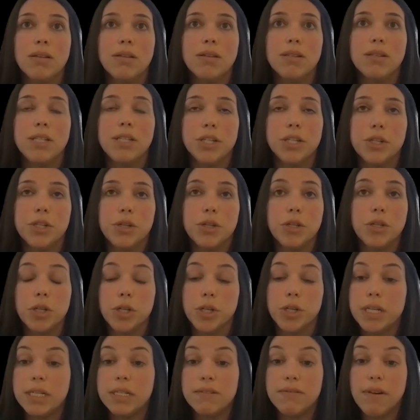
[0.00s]
digital
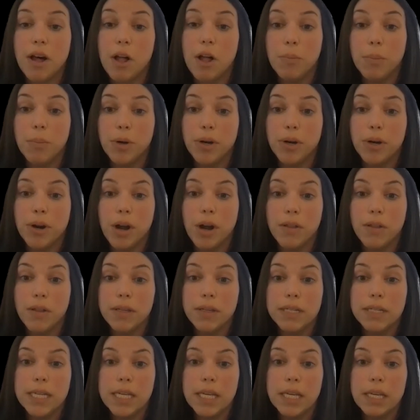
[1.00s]
learning developer on the
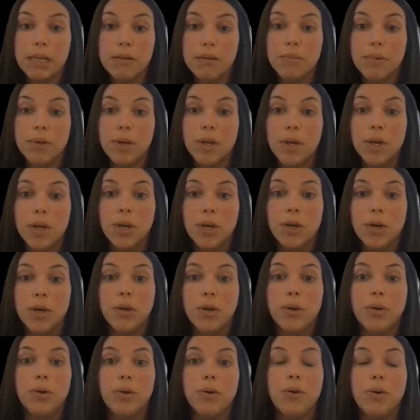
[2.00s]
team
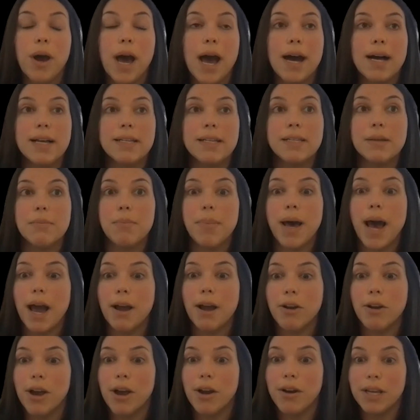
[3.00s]
who has a
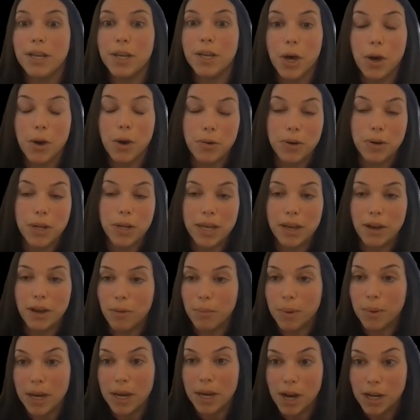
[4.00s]
background in coding. Oh
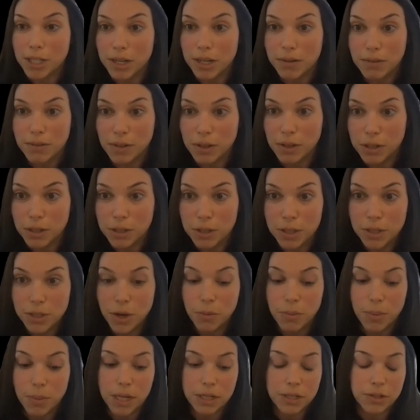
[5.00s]
my gosh, I've learned so
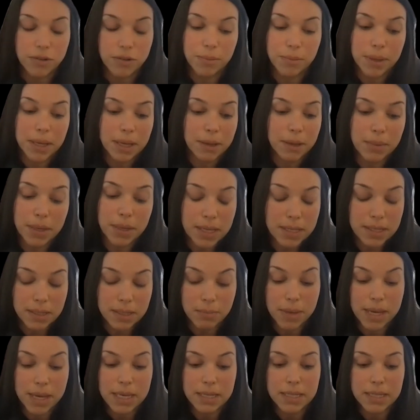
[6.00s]
much from him. He's
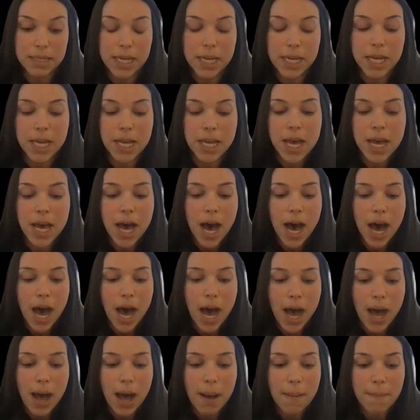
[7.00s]
amazing.
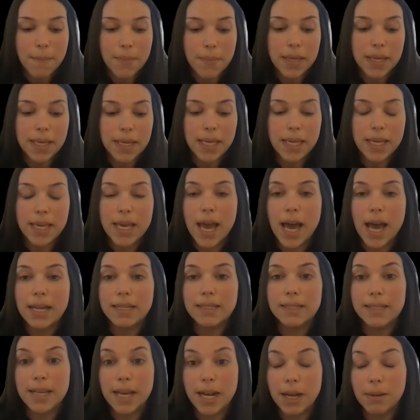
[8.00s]
He
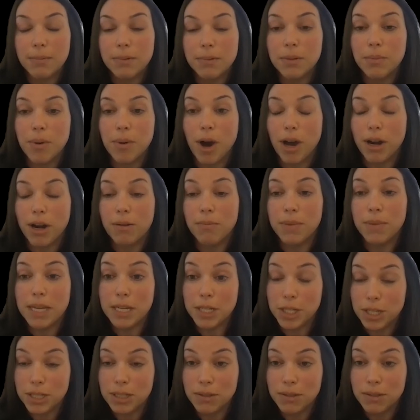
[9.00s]
has set up some
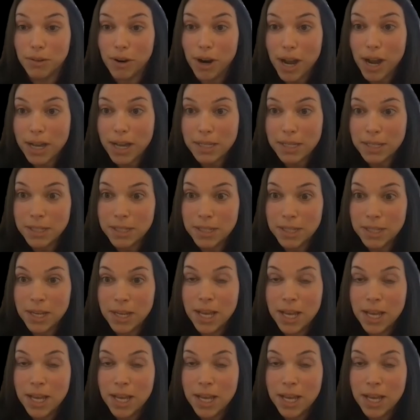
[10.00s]
automations for us.